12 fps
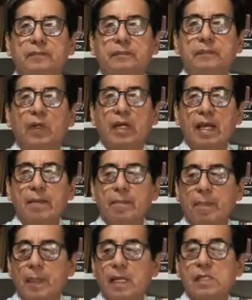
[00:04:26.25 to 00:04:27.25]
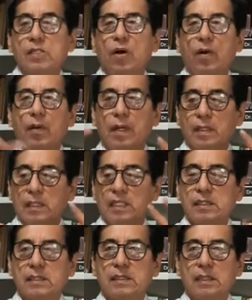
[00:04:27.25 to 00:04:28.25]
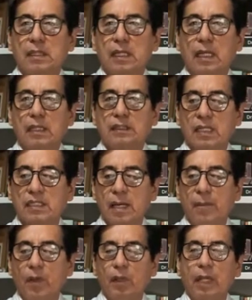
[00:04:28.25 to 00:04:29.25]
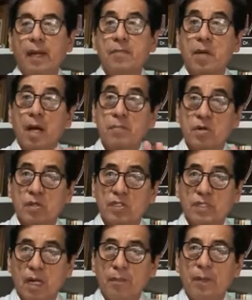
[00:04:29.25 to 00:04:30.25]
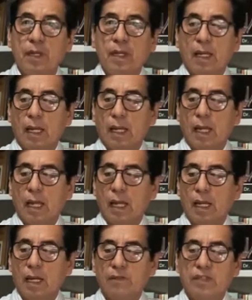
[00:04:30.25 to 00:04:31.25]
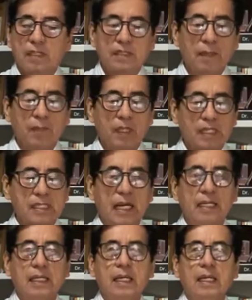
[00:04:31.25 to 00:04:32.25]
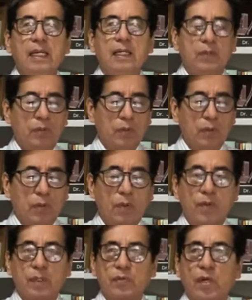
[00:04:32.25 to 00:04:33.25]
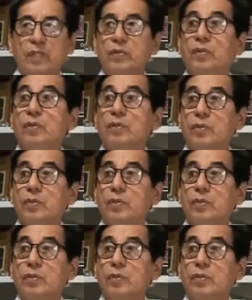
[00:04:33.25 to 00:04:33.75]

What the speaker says: Okay? So this is the example, and I'm going to stop and leave the example aside to try to